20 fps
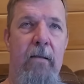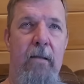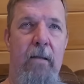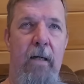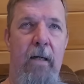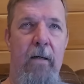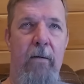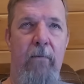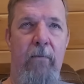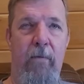All
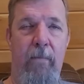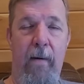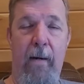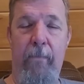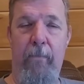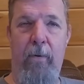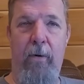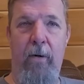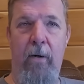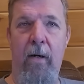right.
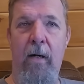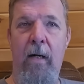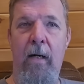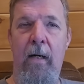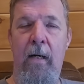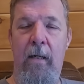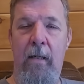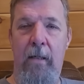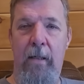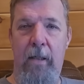Remember,
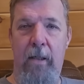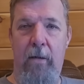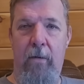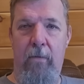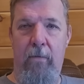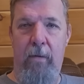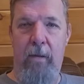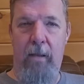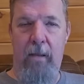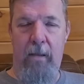you
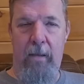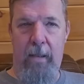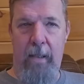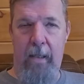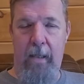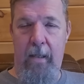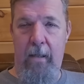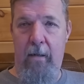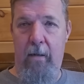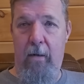know,
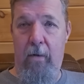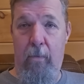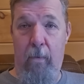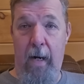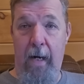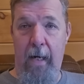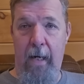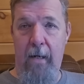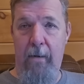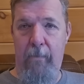the
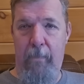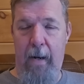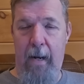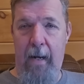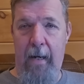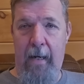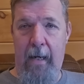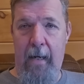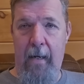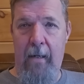Iranian
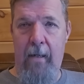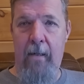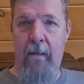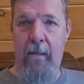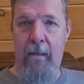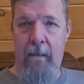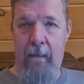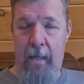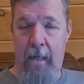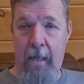back
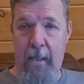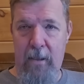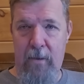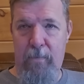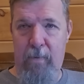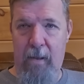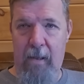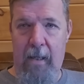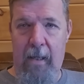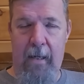
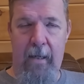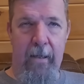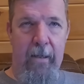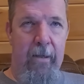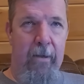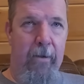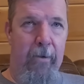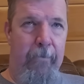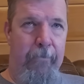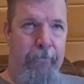Hezbollah
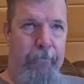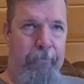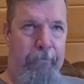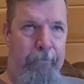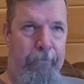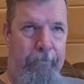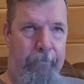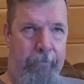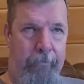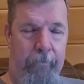here,
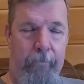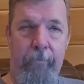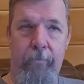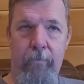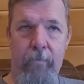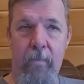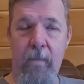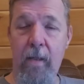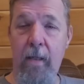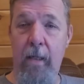
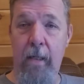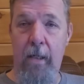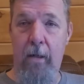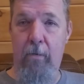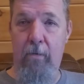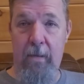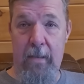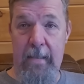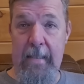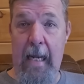you
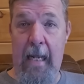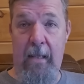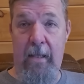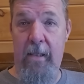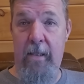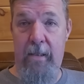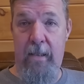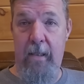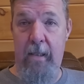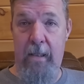know,
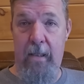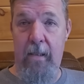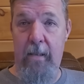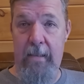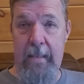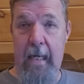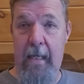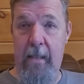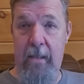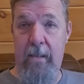death to
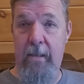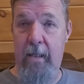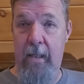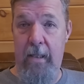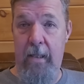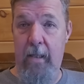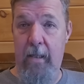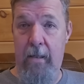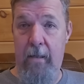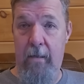death to
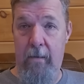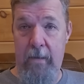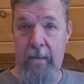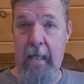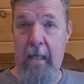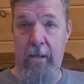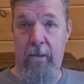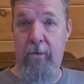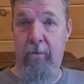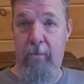the
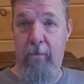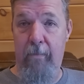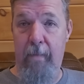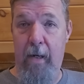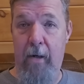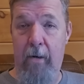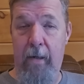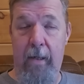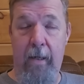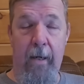death to
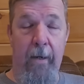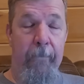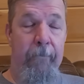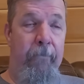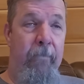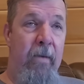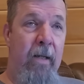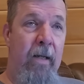America.